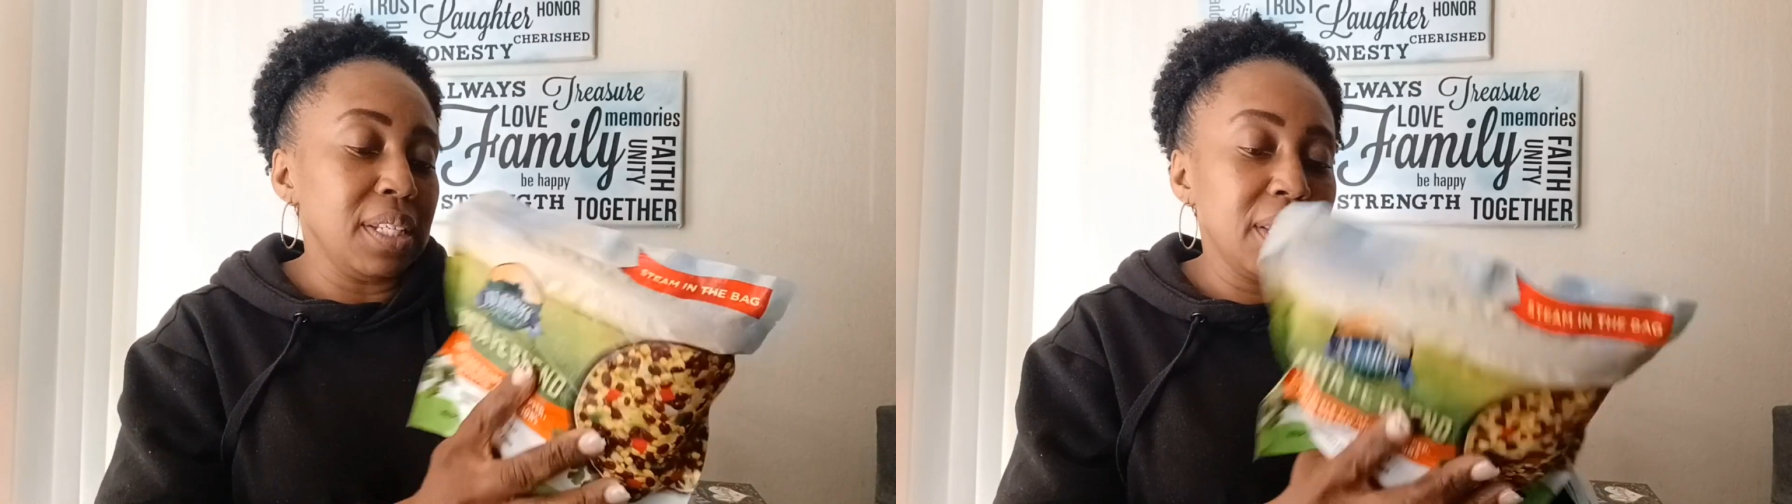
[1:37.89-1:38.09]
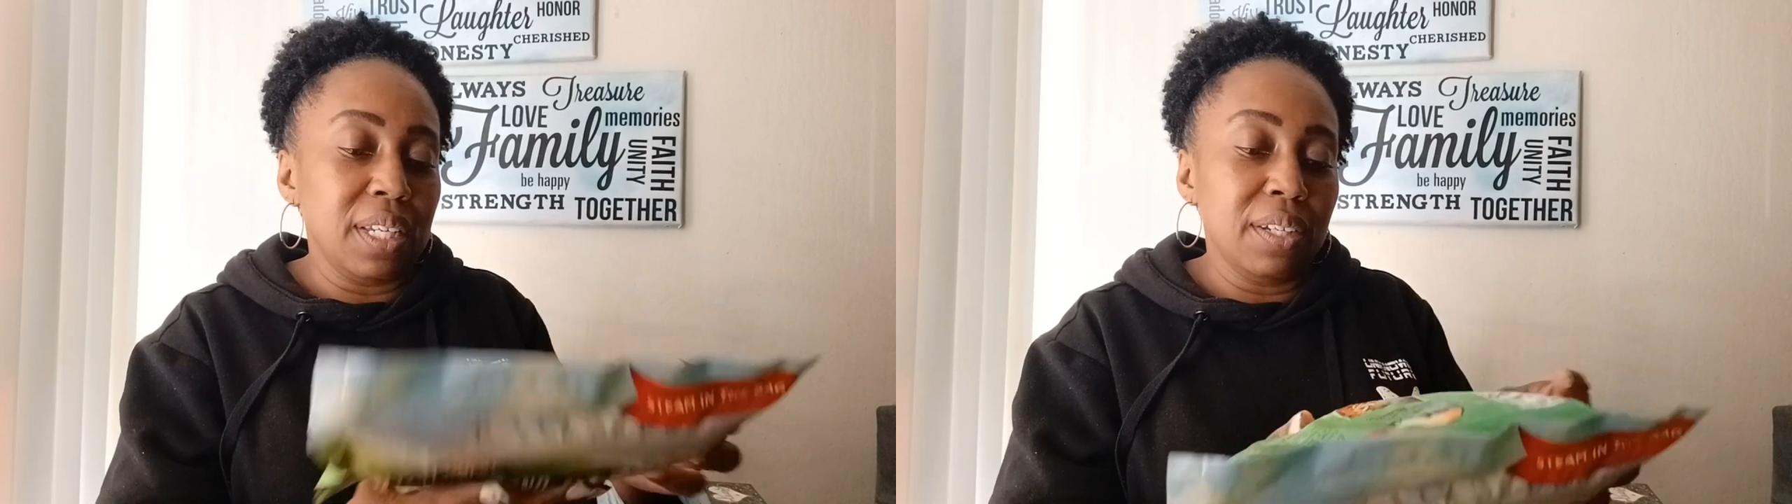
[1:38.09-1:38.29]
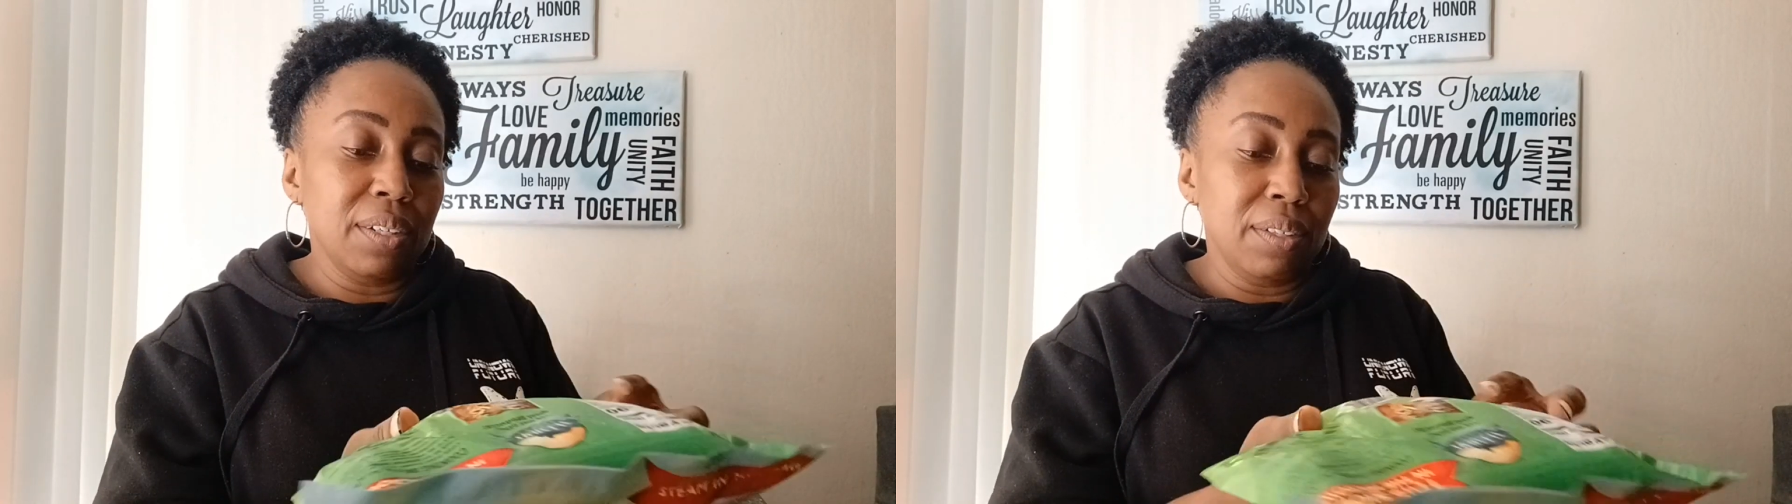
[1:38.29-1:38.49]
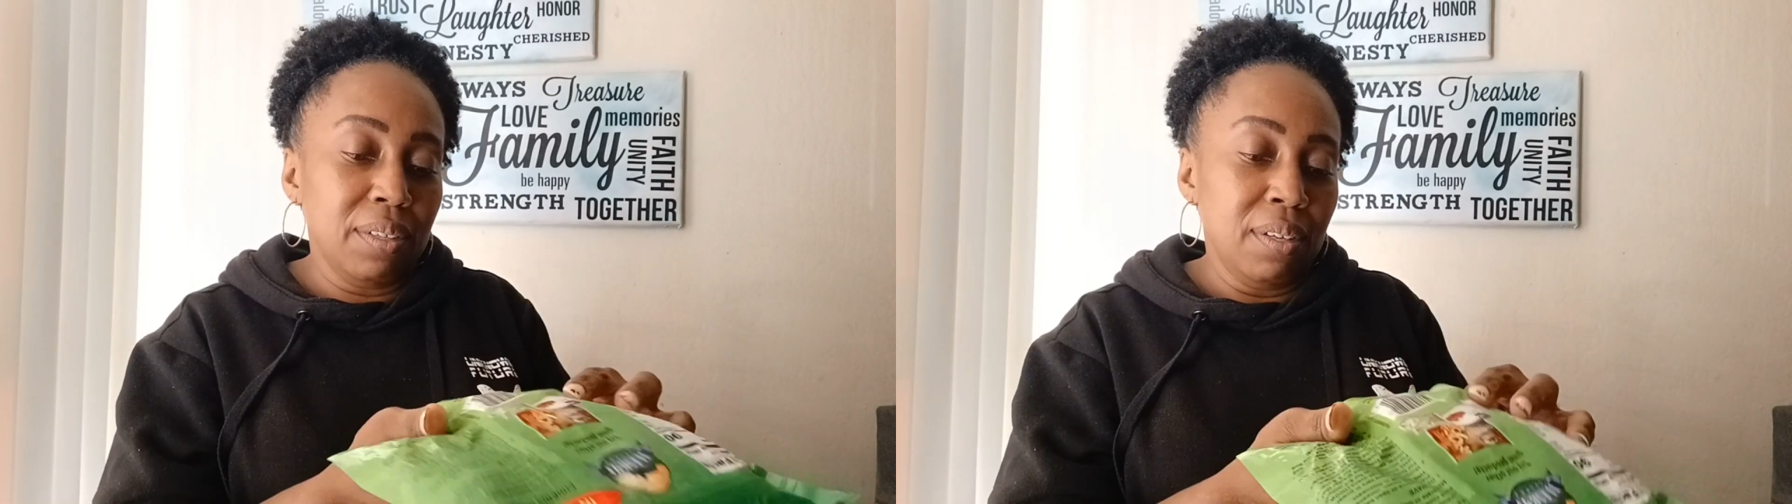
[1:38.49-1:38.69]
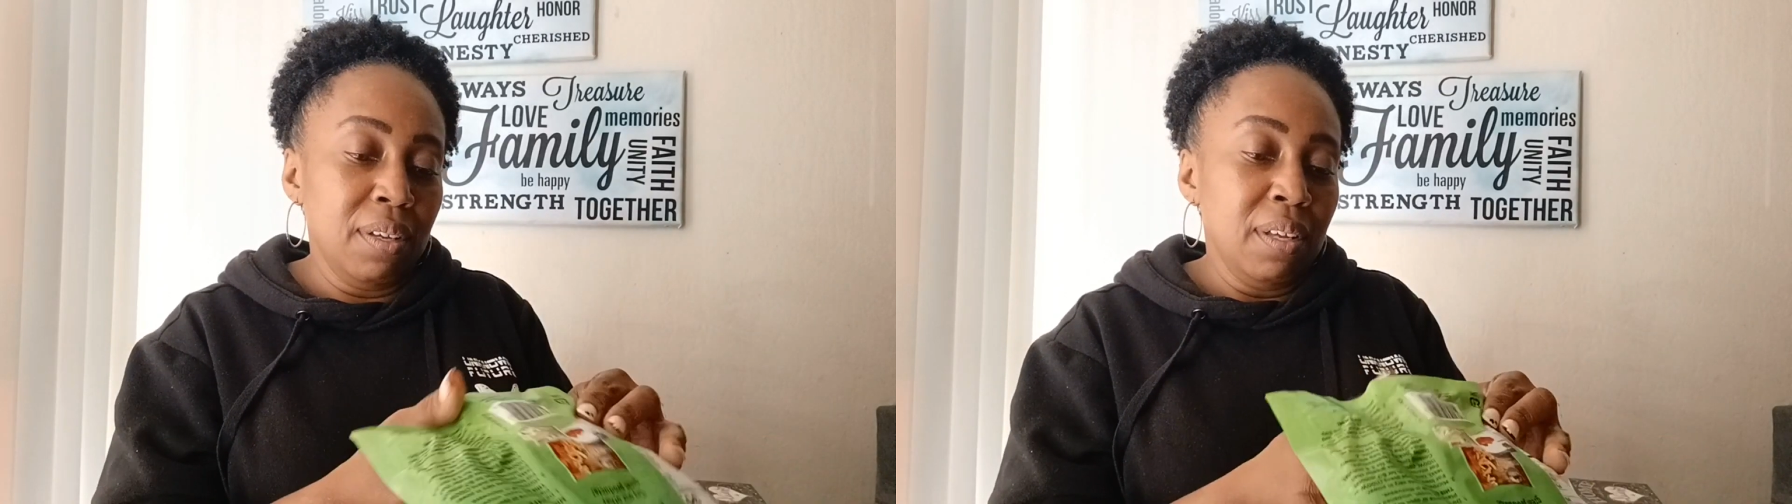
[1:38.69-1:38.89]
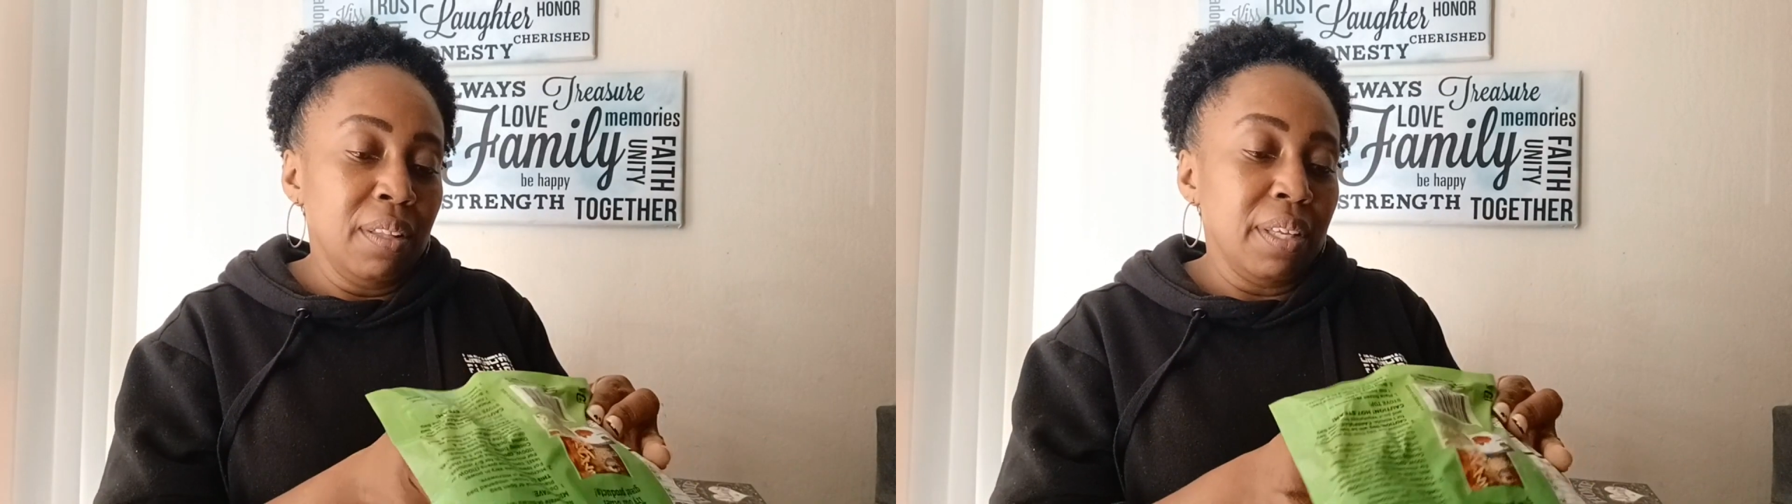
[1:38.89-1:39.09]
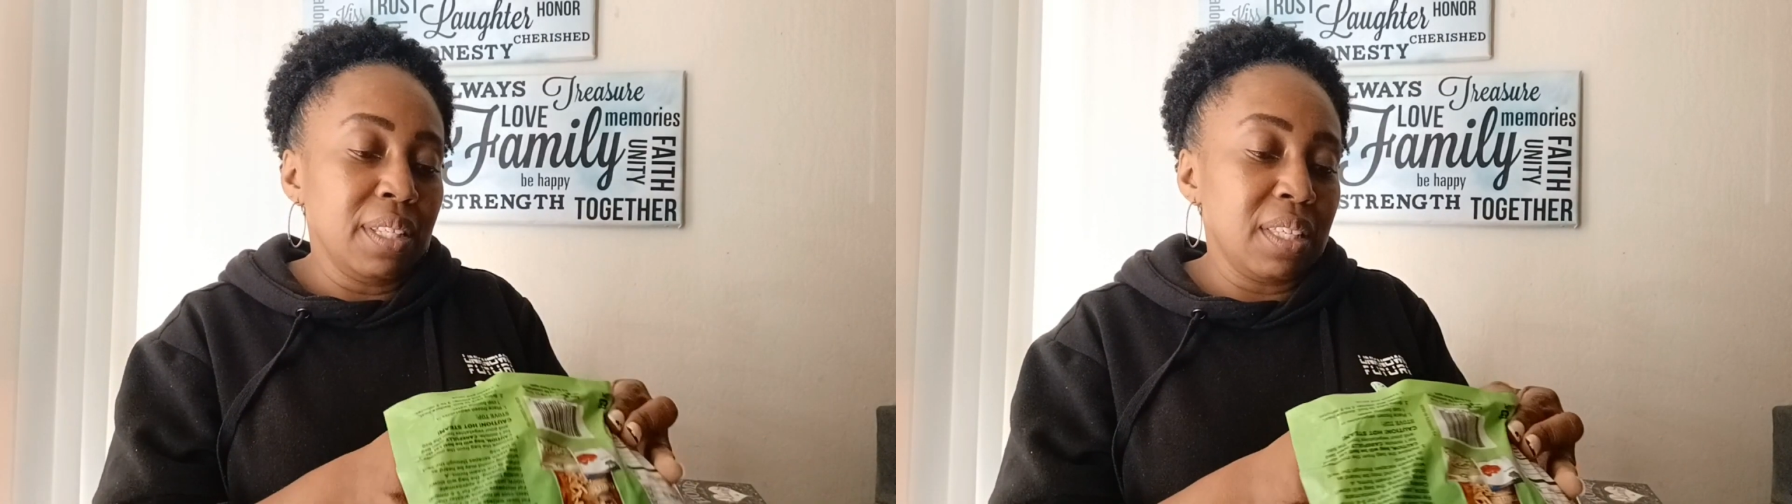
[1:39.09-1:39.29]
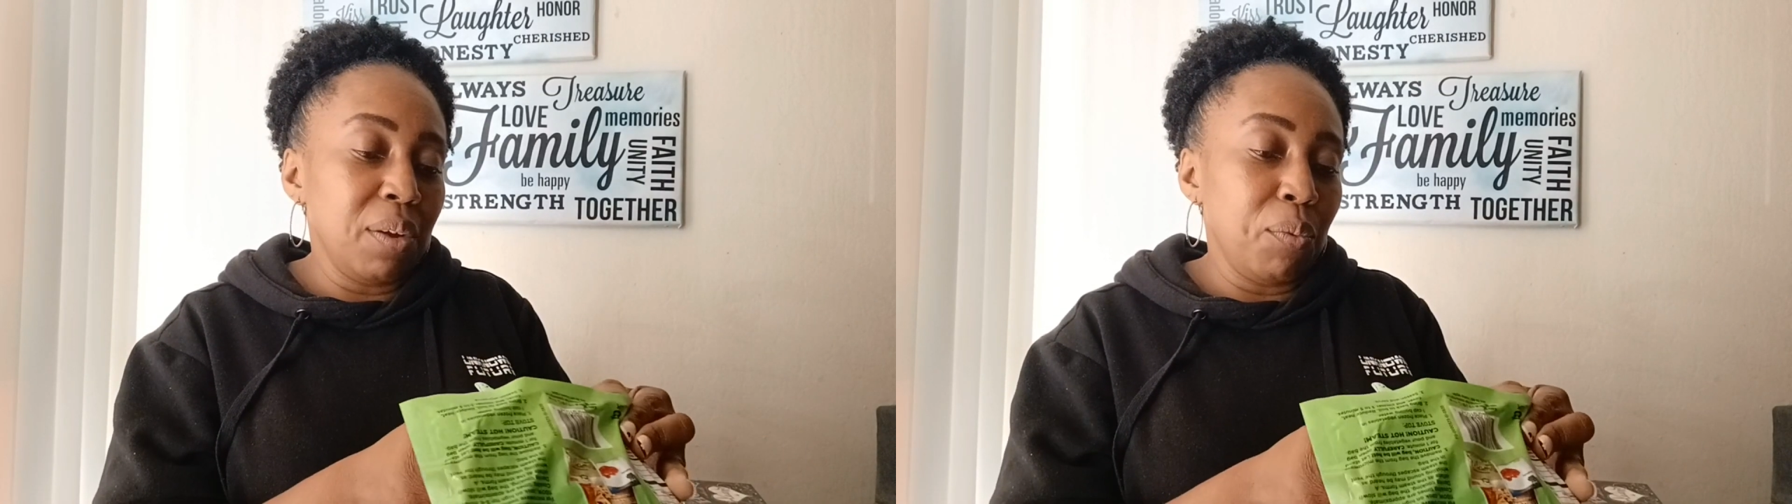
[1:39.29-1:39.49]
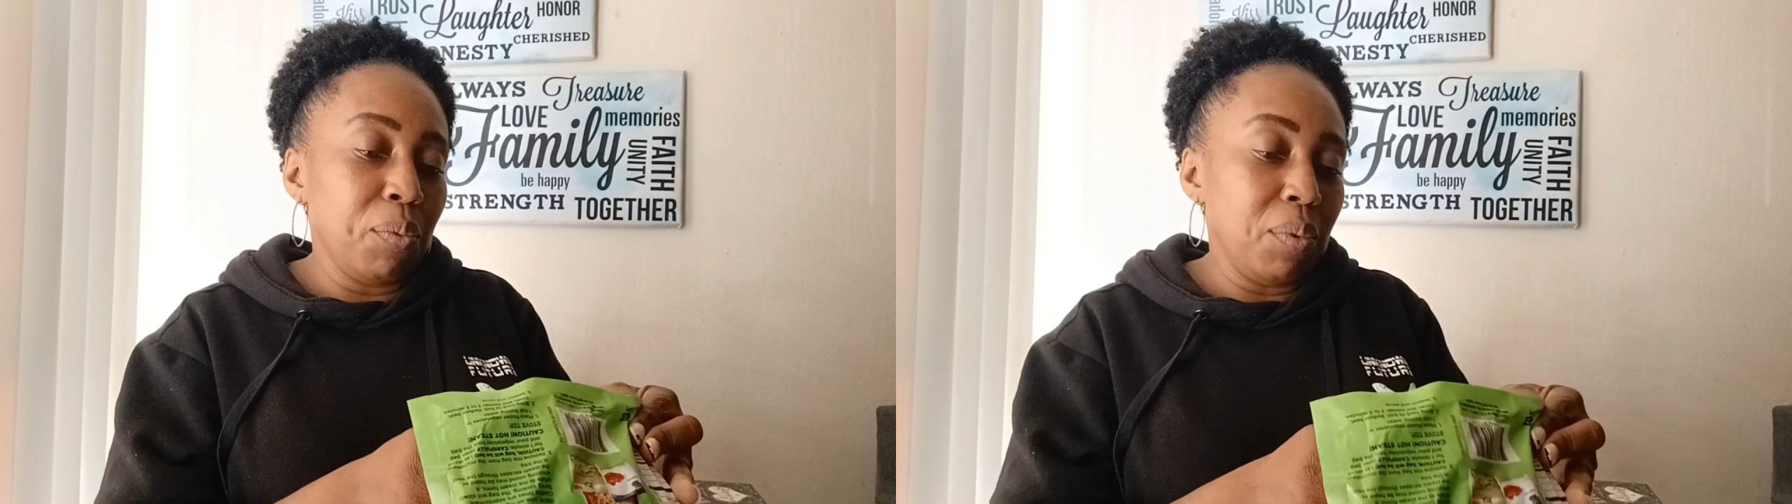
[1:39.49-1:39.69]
deal. Let's see.